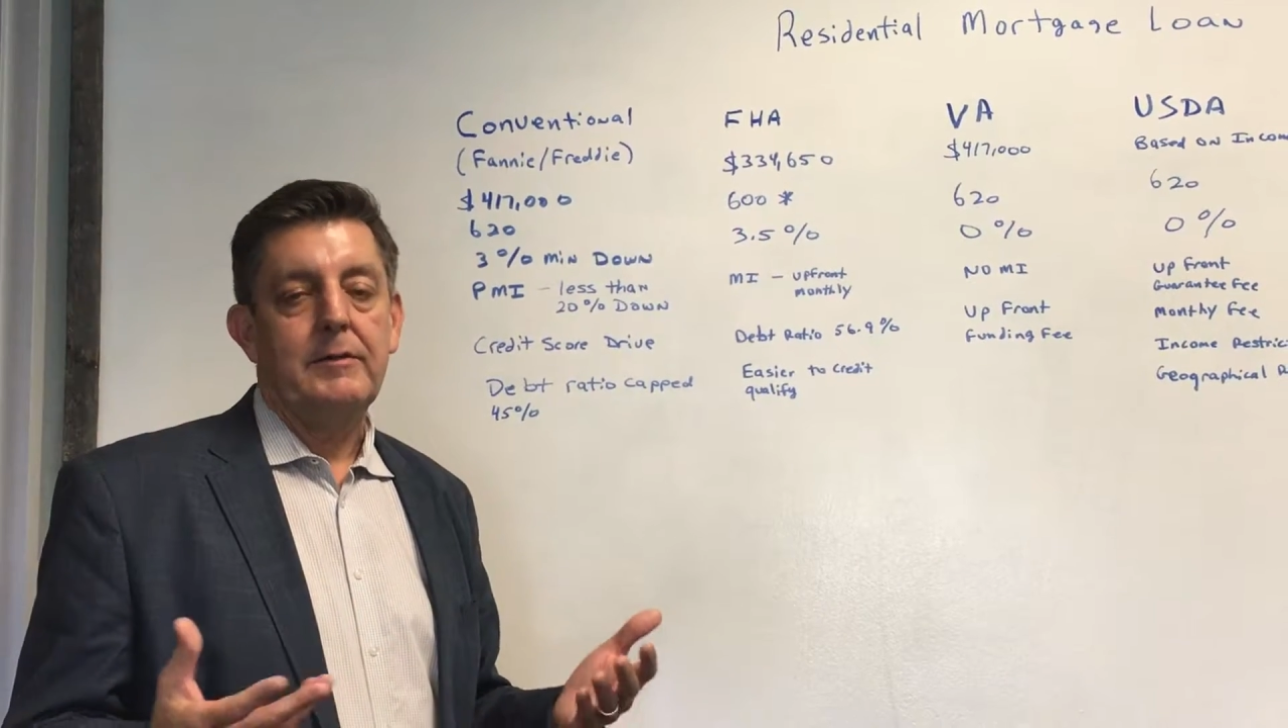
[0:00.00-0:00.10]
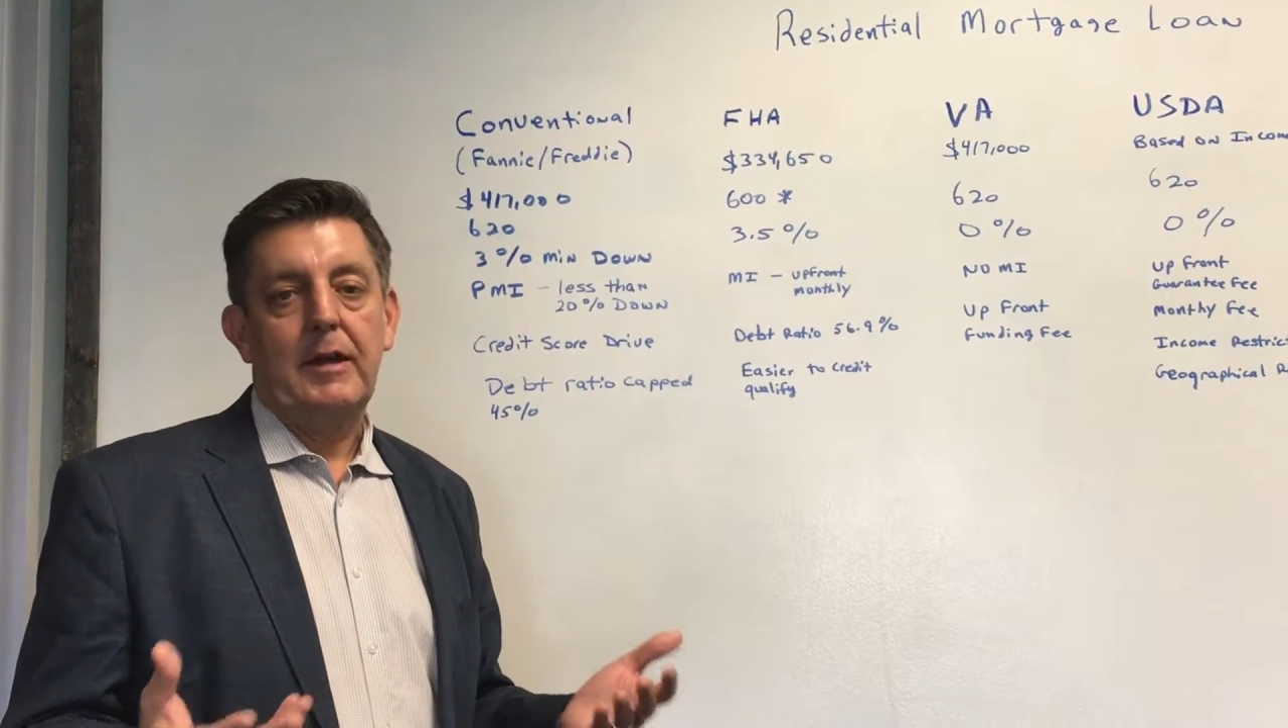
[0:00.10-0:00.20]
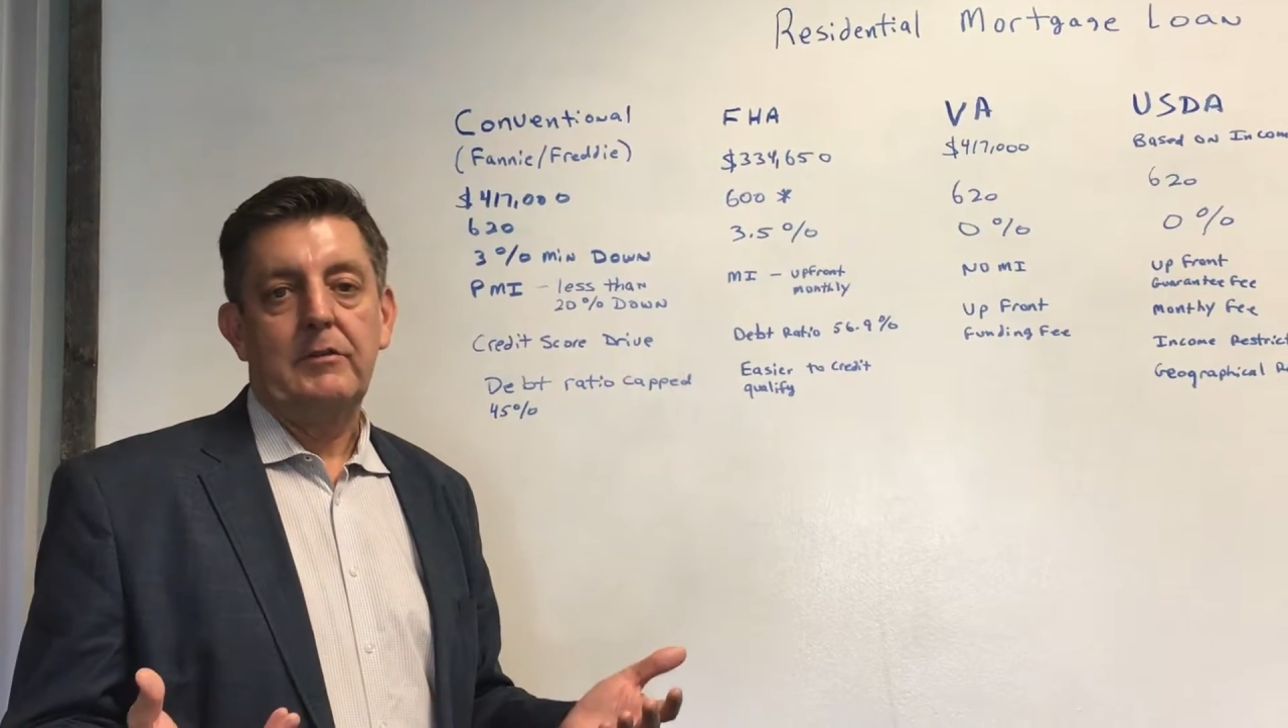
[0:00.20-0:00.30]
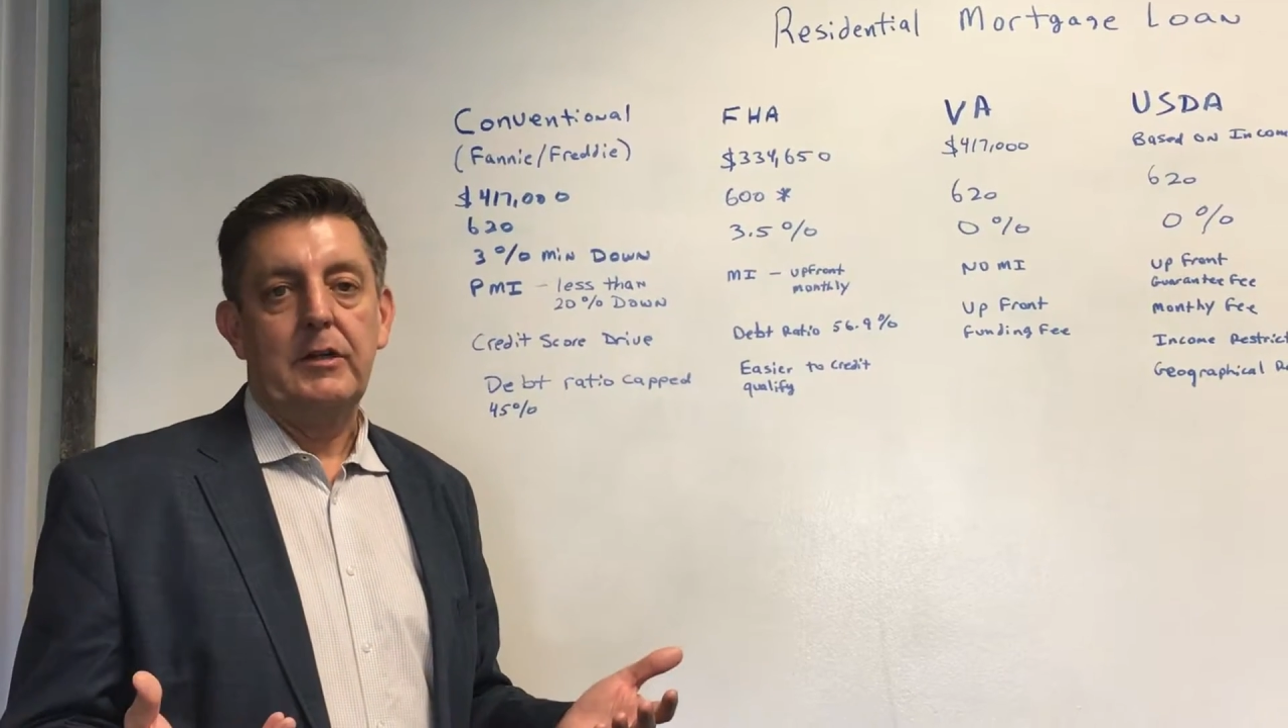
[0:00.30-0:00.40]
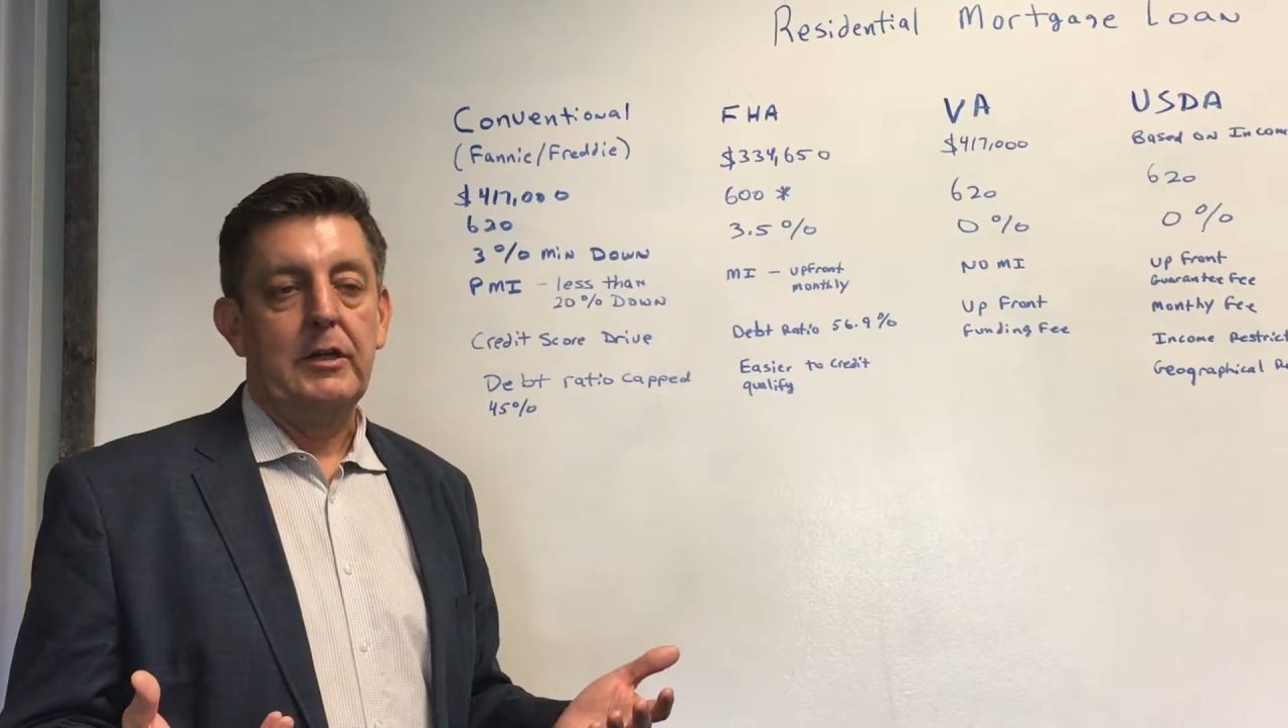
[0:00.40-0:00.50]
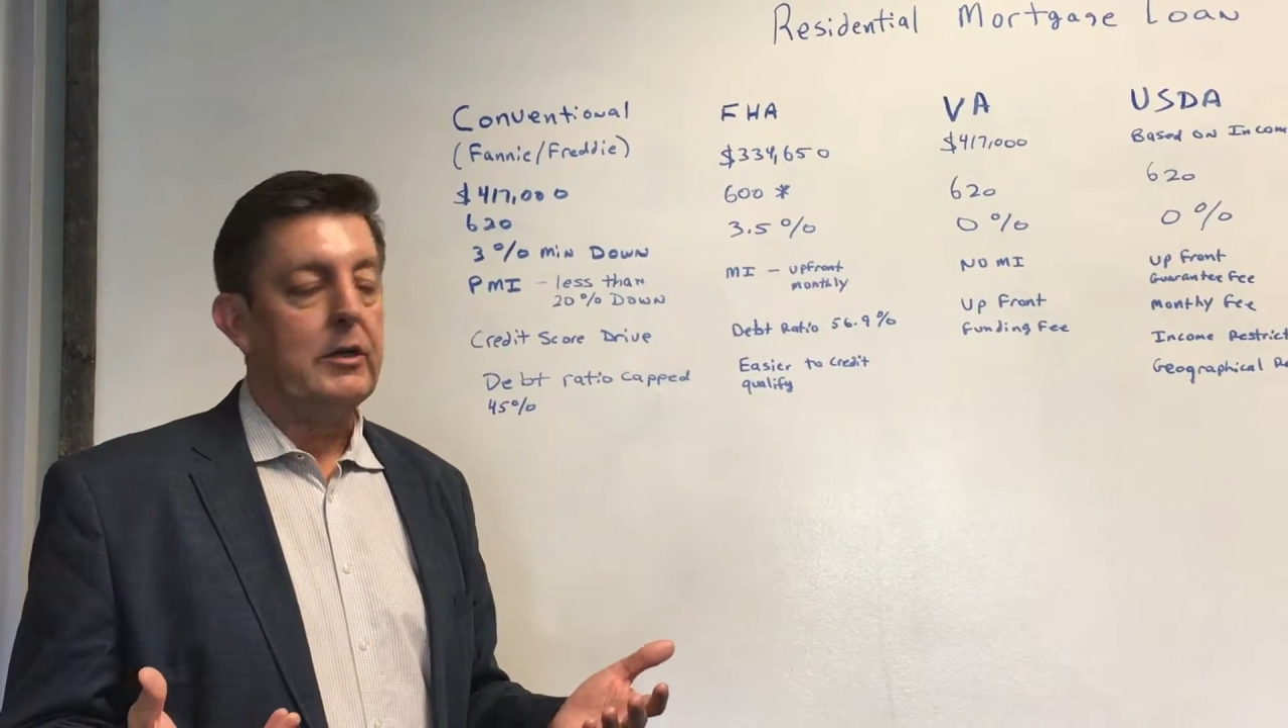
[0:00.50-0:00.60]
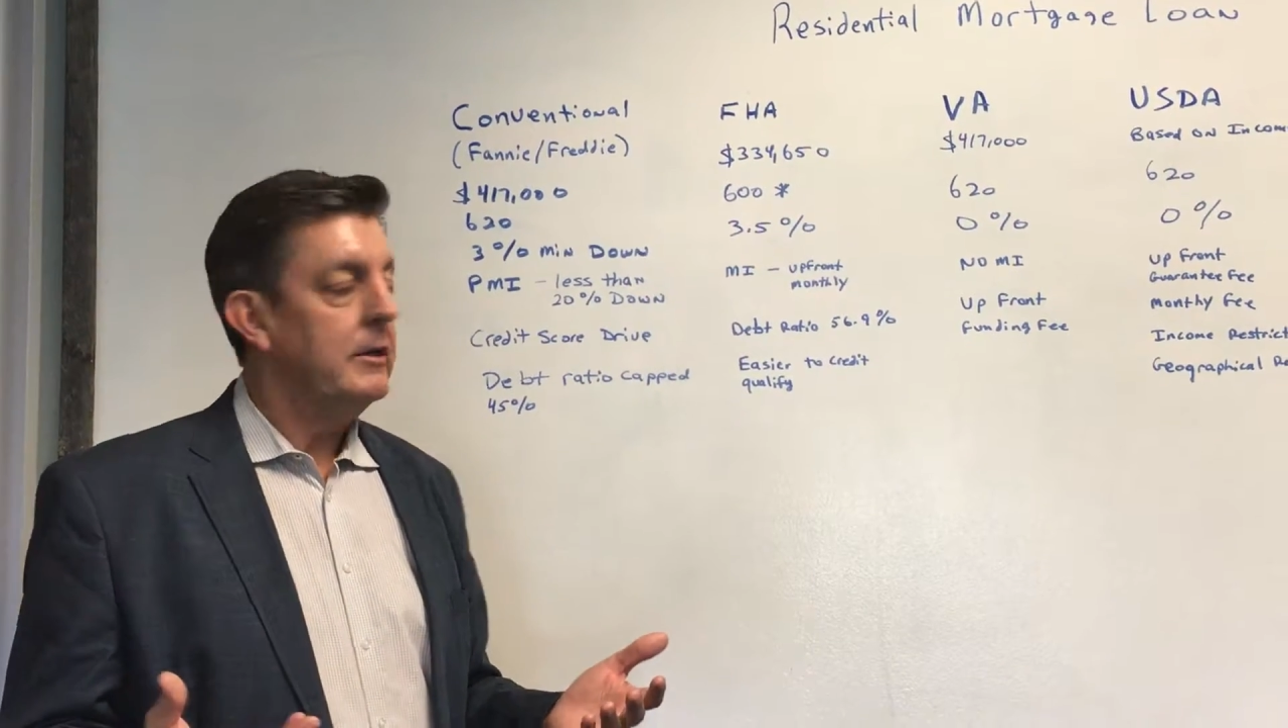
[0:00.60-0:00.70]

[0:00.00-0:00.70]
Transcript: it's actually a